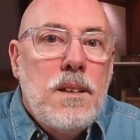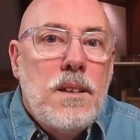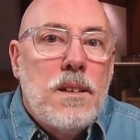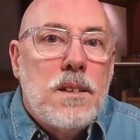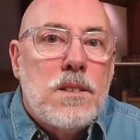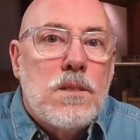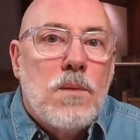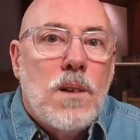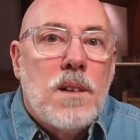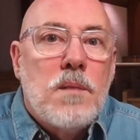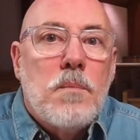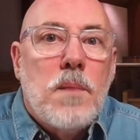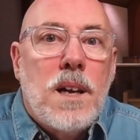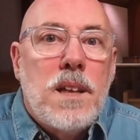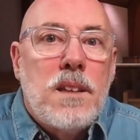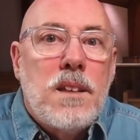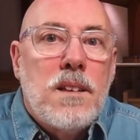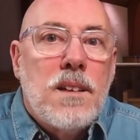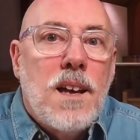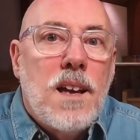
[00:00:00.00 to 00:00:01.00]
It's run
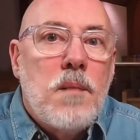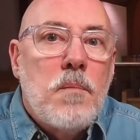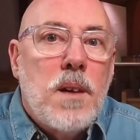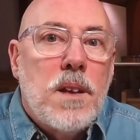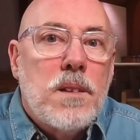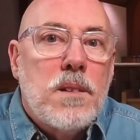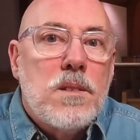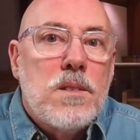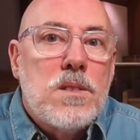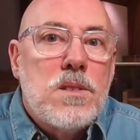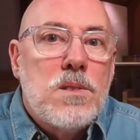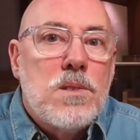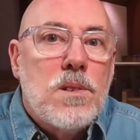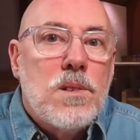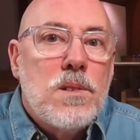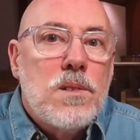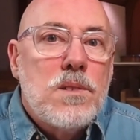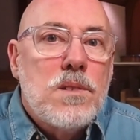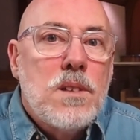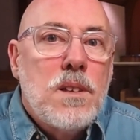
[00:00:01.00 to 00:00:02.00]
by the United Methodist
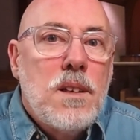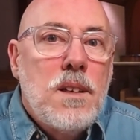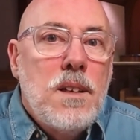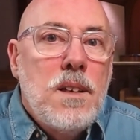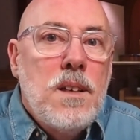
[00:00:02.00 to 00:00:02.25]
Church.